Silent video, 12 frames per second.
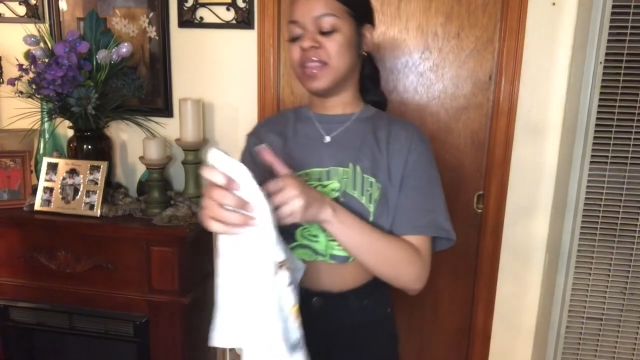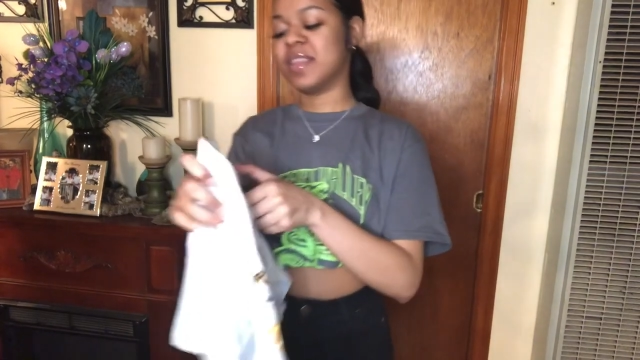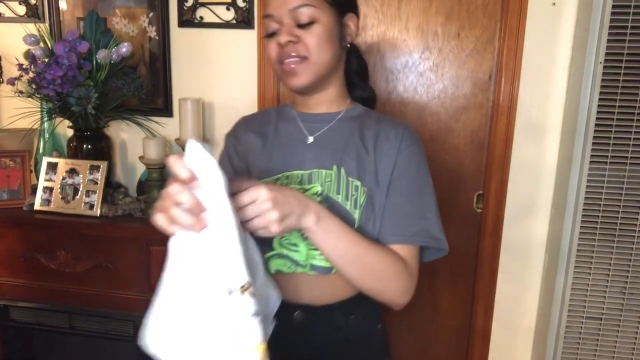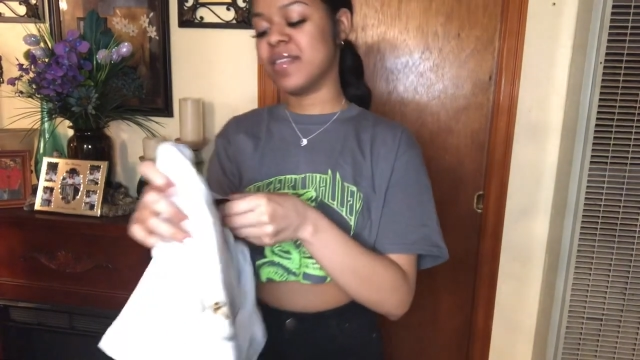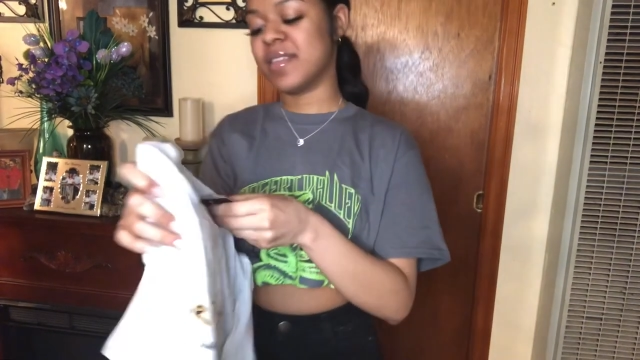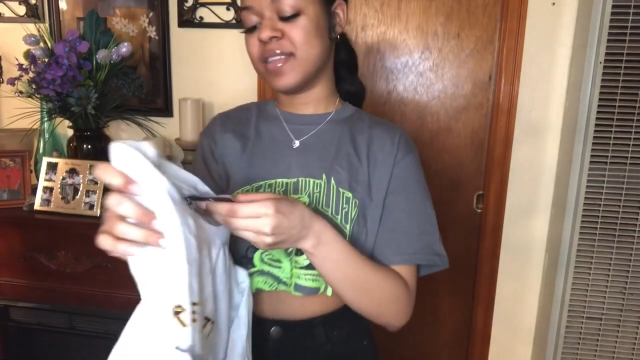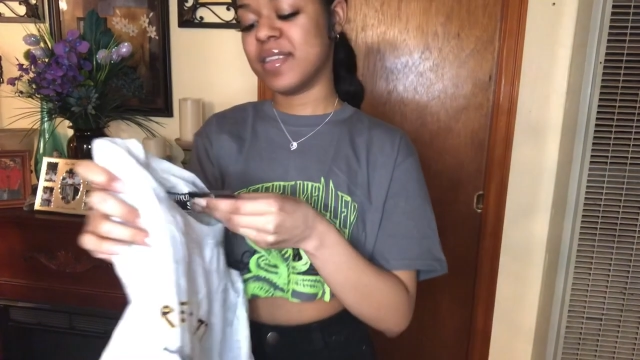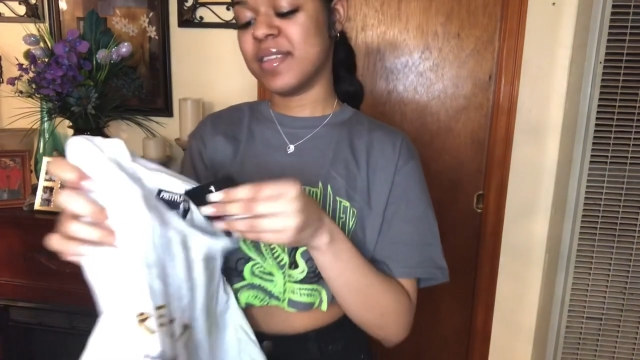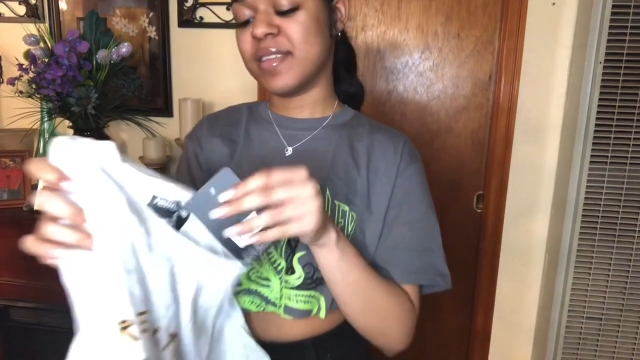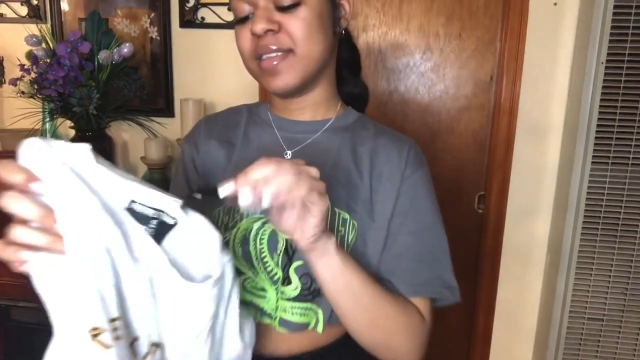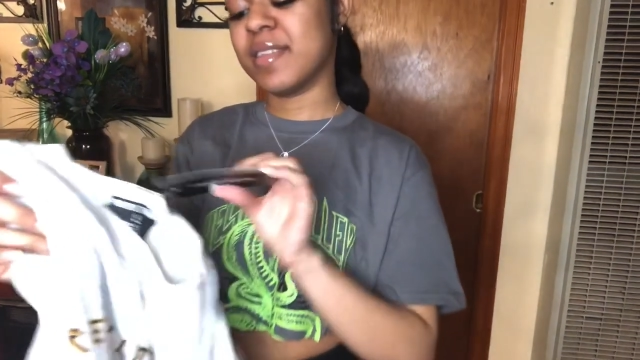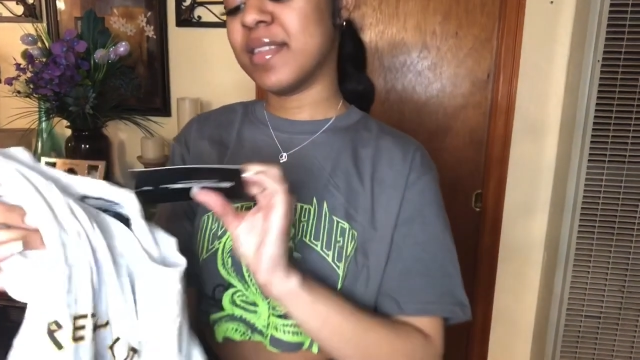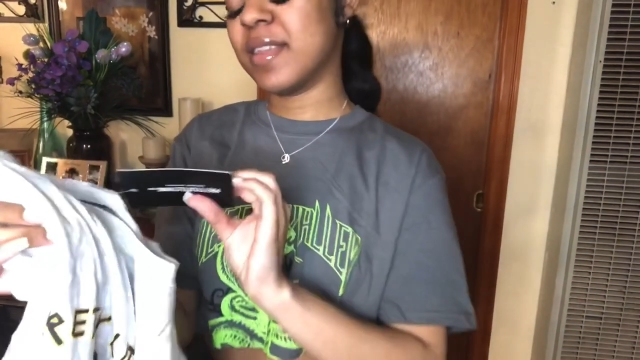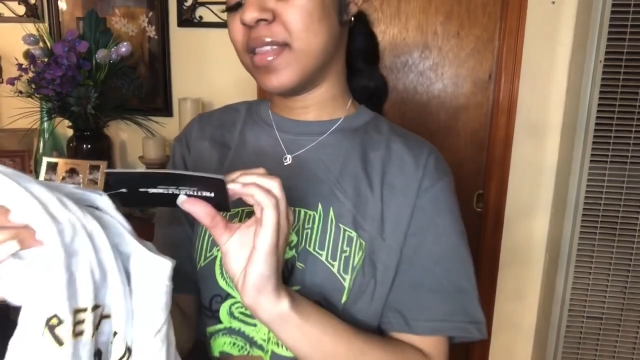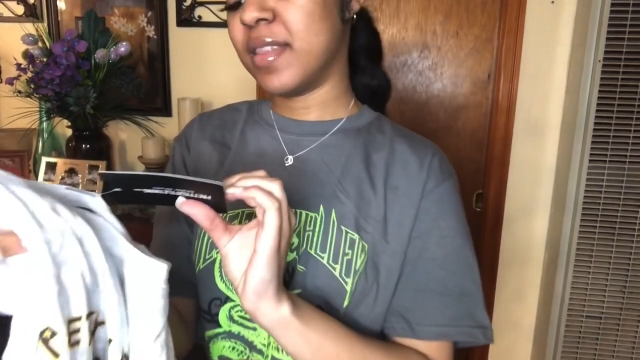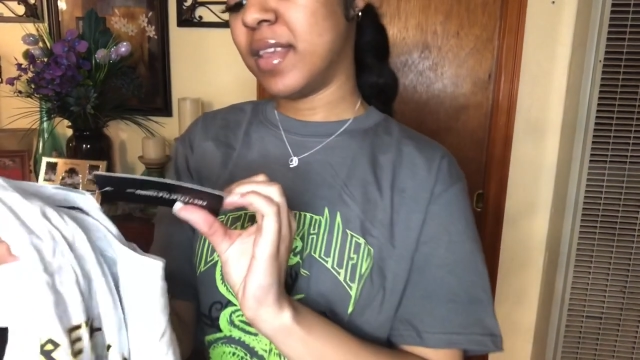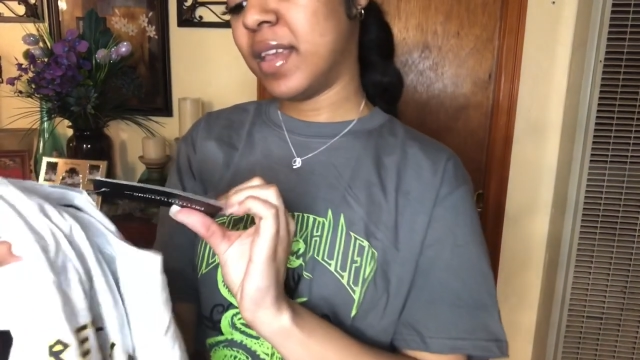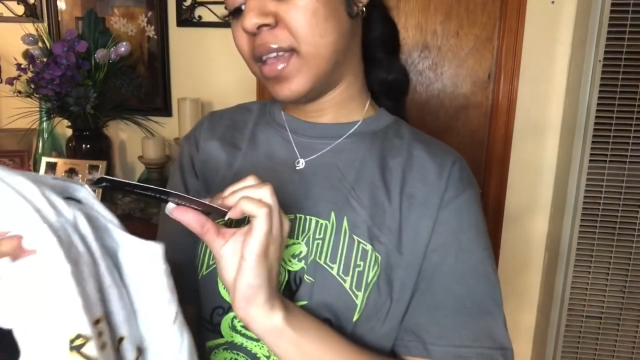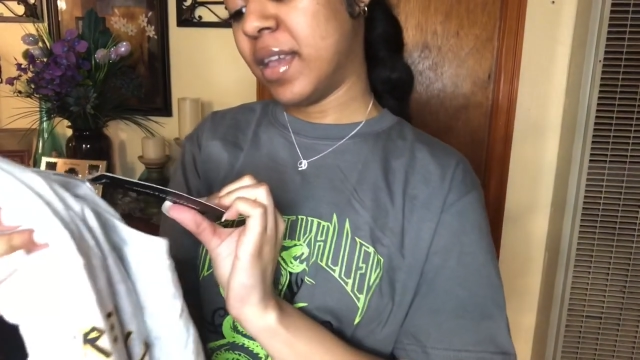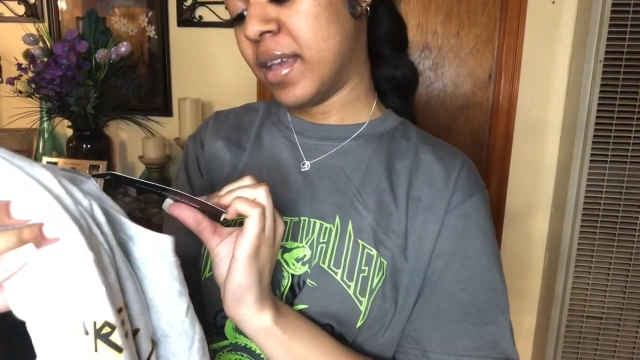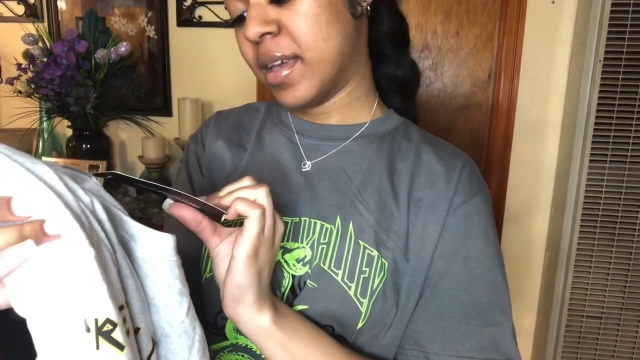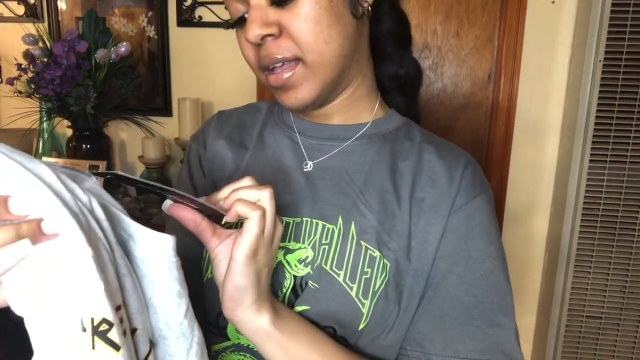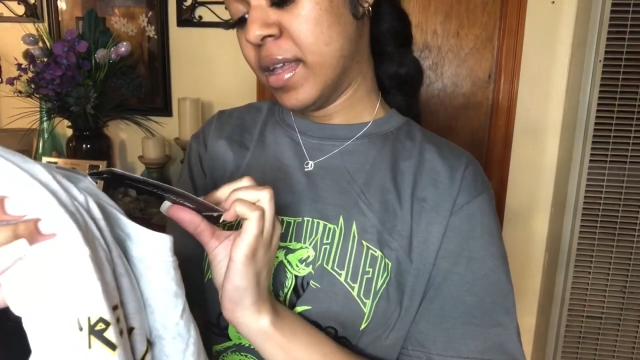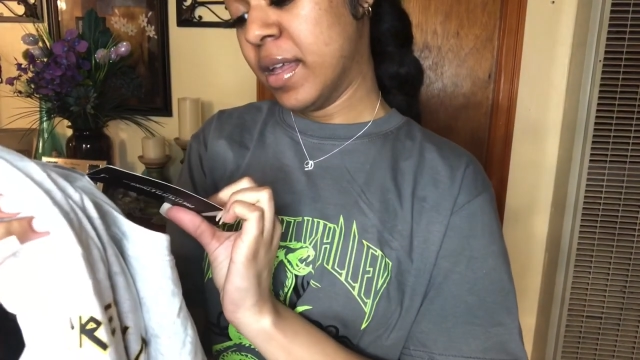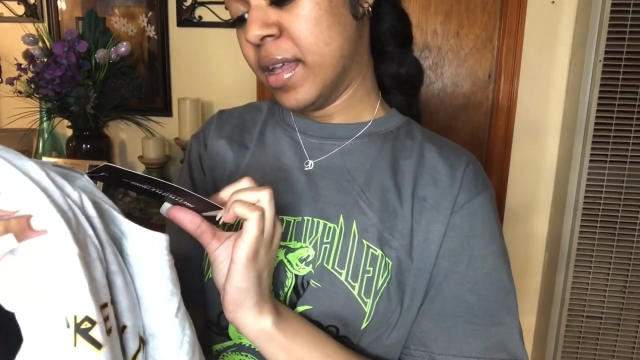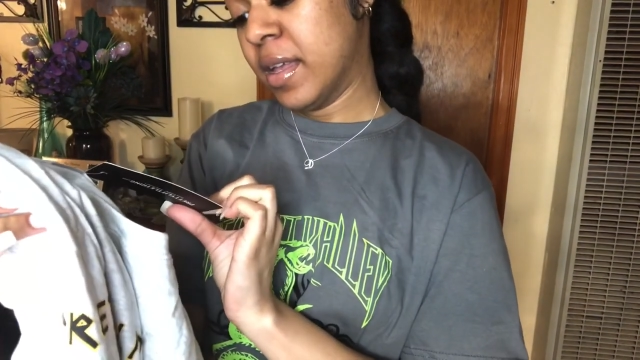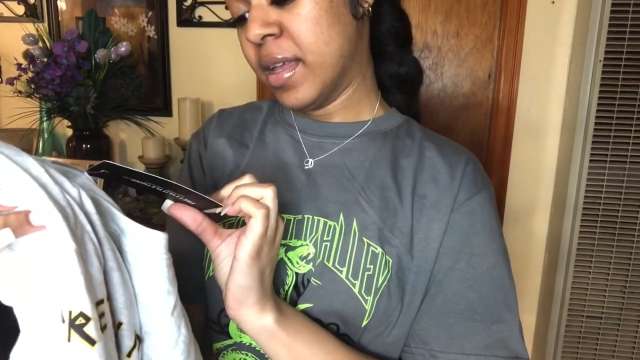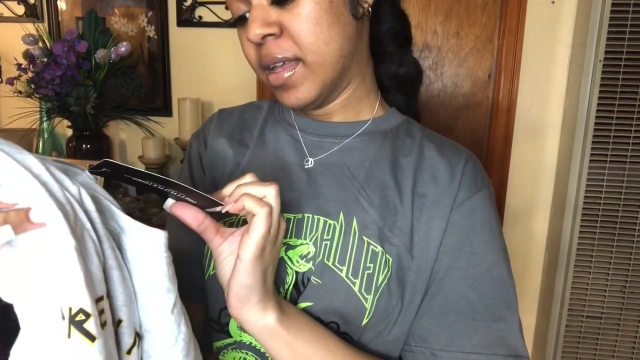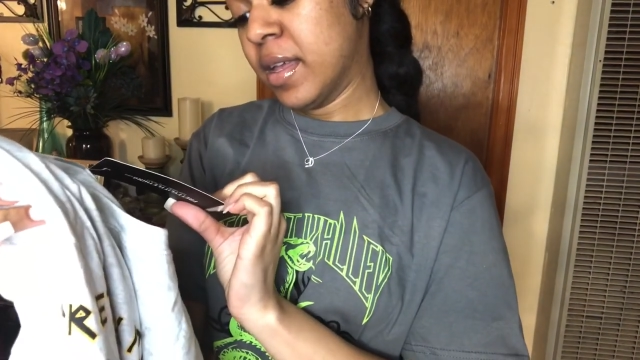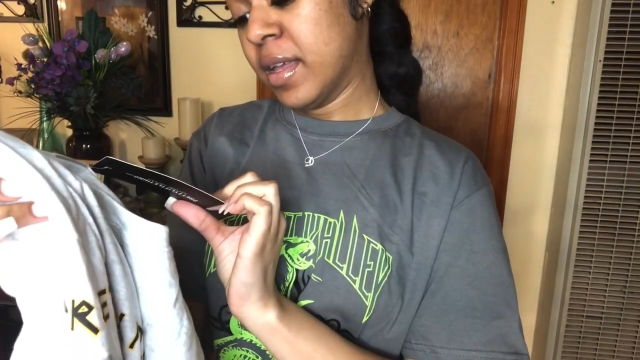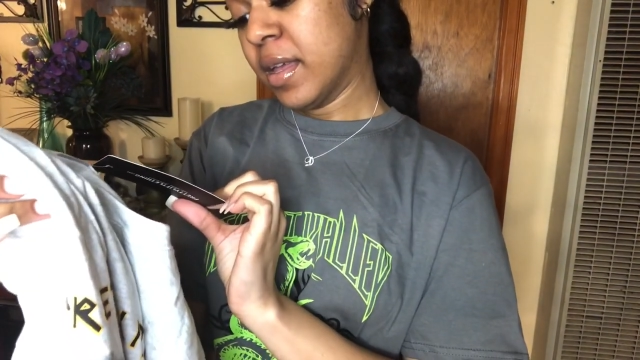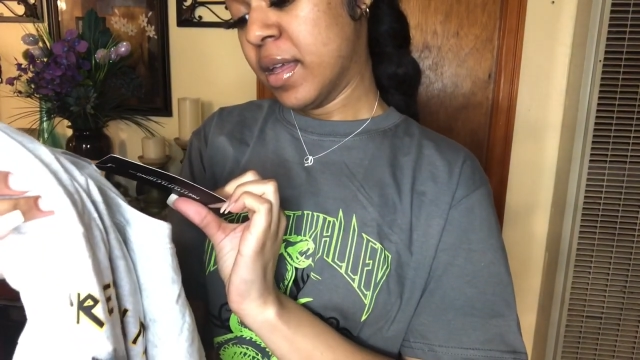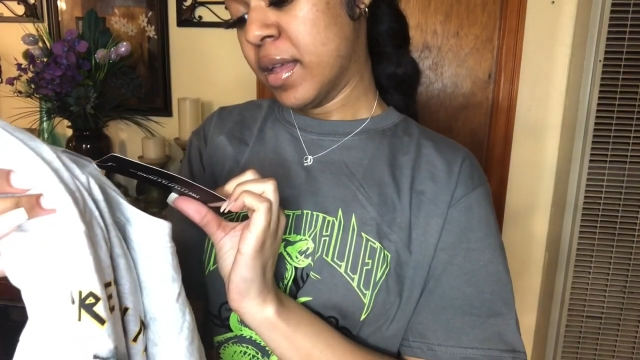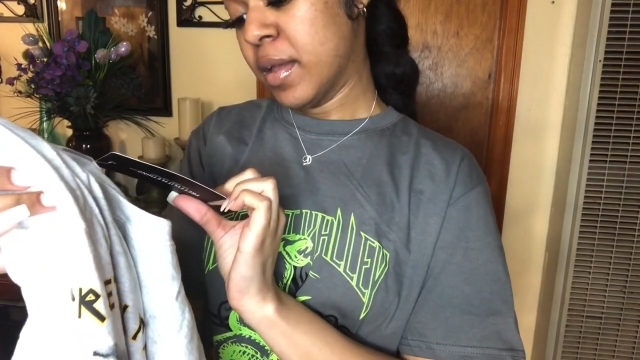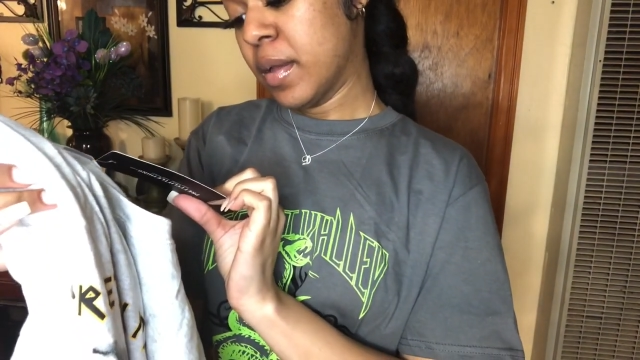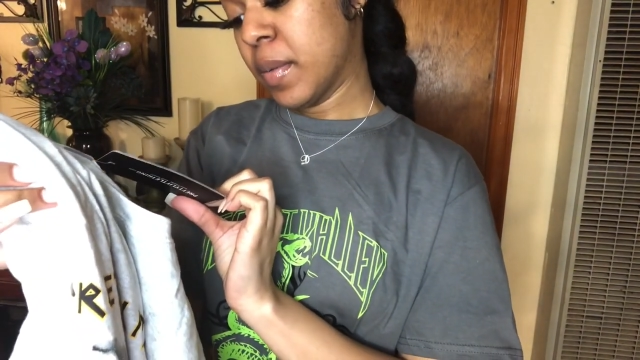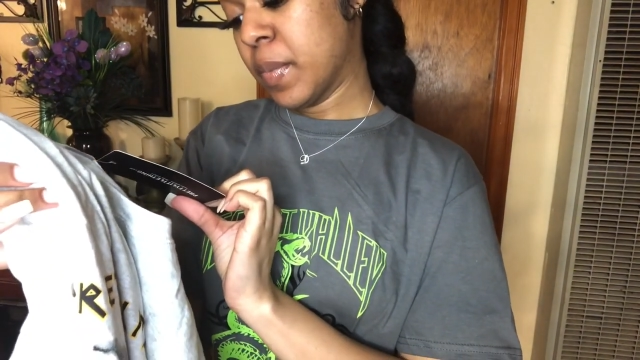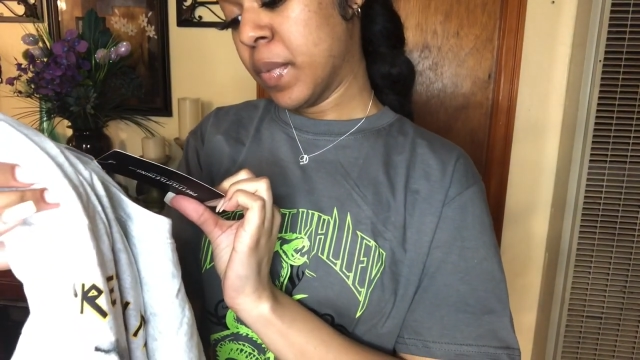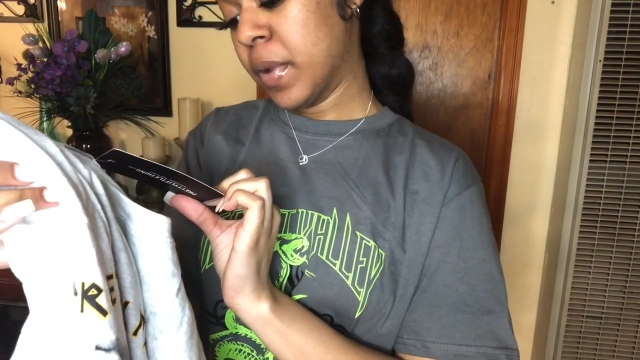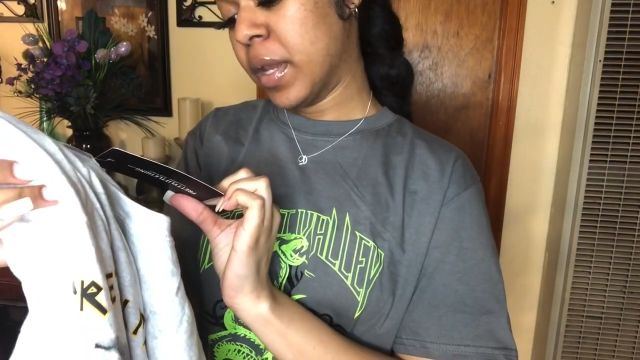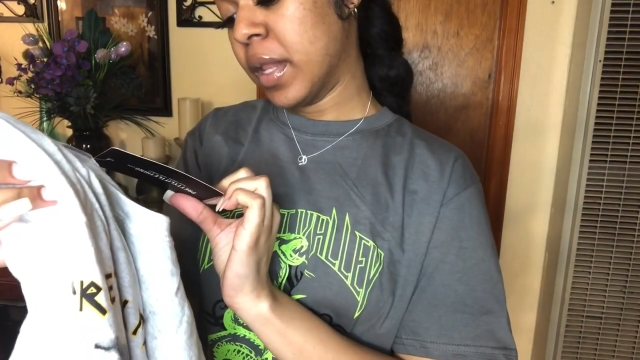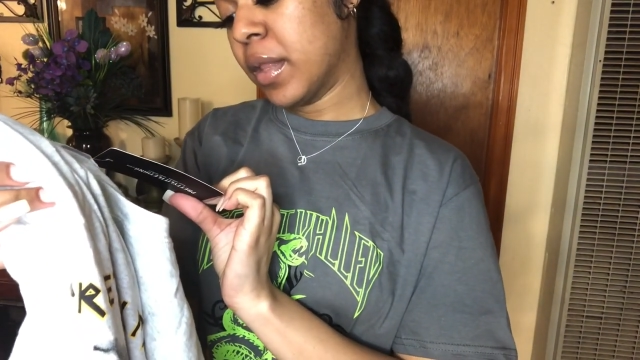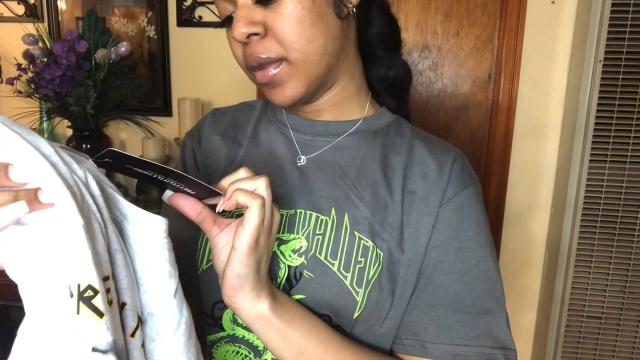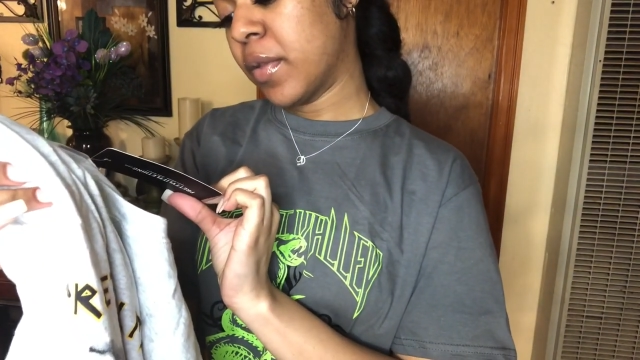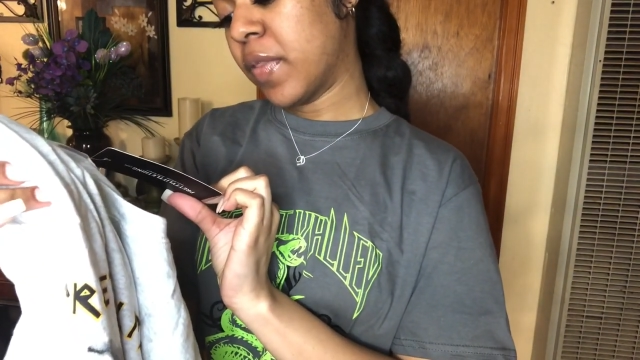this is the pretty little